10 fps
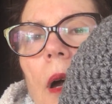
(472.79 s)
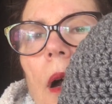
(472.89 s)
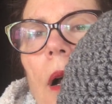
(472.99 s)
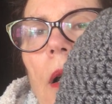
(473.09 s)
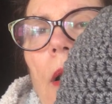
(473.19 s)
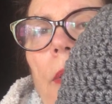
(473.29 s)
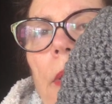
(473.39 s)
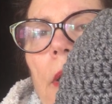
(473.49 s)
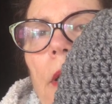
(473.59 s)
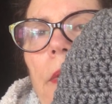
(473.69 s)
are
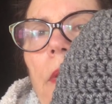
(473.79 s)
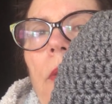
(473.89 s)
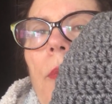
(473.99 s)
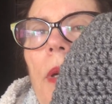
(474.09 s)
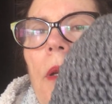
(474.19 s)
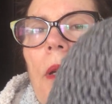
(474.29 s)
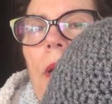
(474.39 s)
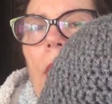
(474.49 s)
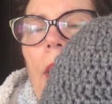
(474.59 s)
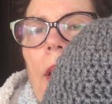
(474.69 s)
going on this beanie,
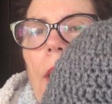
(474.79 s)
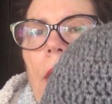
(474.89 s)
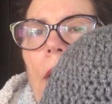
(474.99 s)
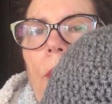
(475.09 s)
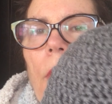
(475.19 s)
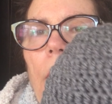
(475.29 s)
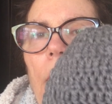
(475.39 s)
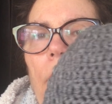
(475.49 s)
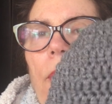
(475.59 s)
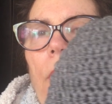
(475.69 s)
and I will
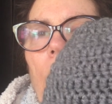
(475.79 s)
have